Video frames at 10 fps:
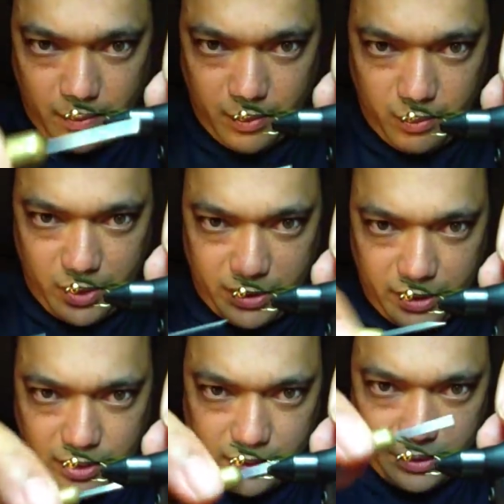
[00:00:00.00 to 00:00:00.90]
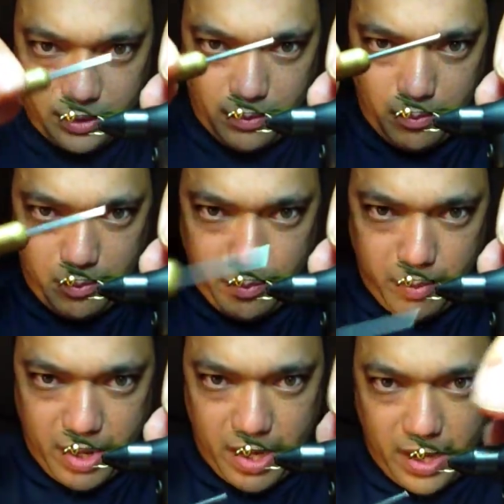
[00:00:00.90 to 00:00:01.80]
I'm going to bring this to the
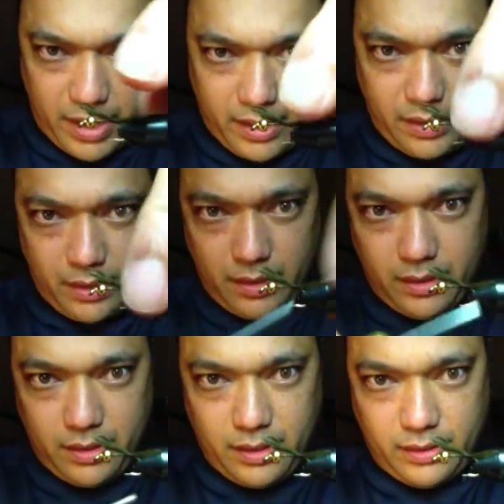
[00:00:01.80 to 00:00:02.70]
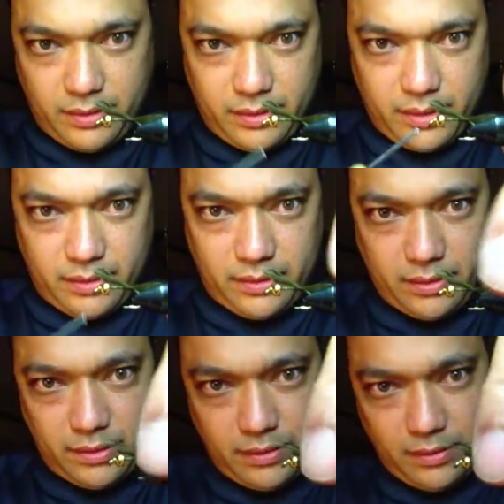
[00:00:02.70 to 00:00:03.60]
back and cinch
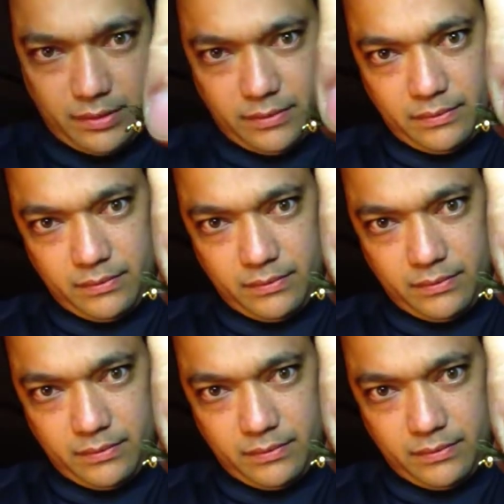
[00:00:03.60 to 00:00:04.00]
this